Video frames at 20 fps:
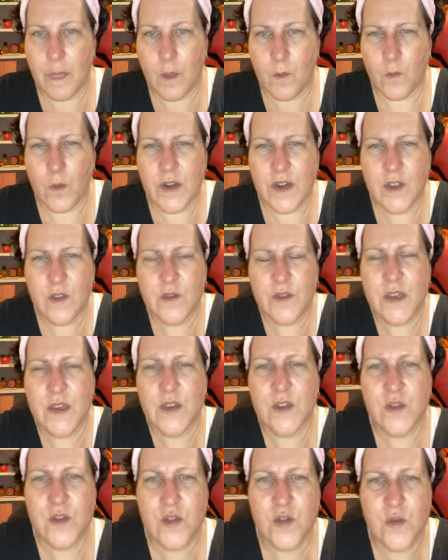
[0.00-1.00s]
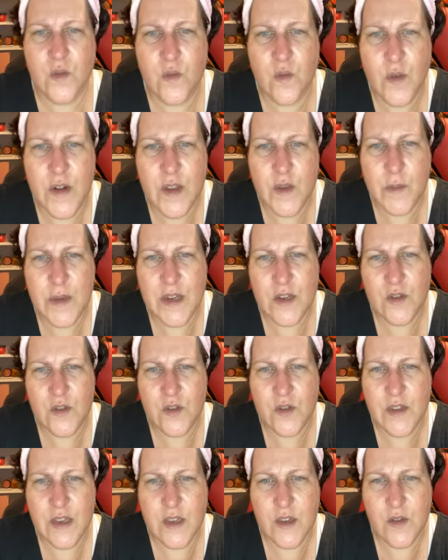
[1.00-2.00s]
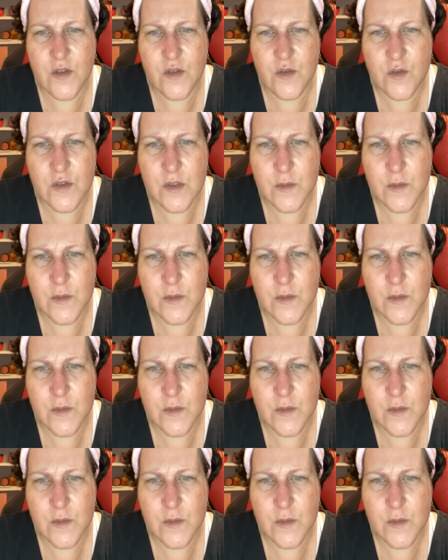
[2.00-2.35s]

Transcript: What do you think you're doing? What do you mean you think you're doing?